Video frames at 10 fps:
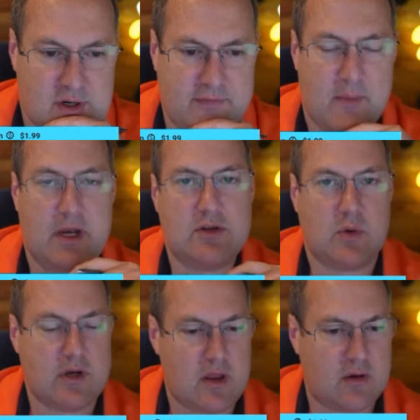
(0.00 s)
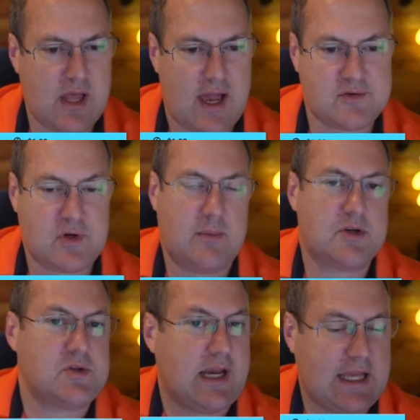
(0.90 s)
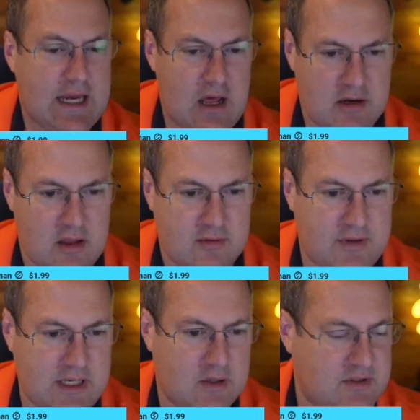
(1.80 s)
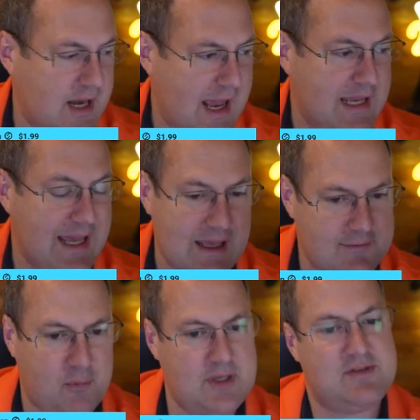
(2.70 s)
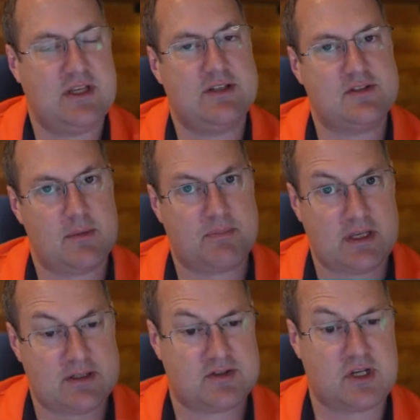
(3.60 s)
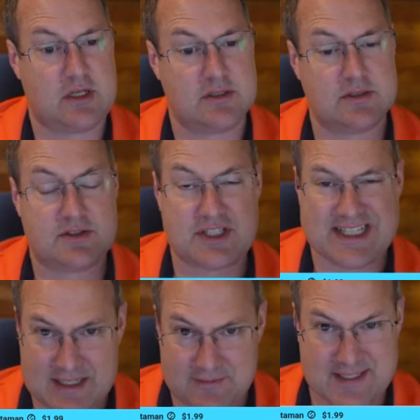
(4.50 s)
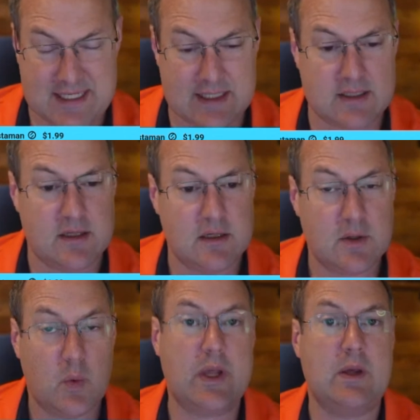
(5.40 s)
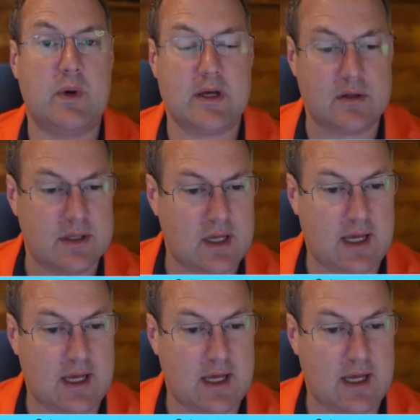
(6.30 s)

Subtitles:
going to do another live stream or try to get out another video today. If we see something sudden, significant, we will.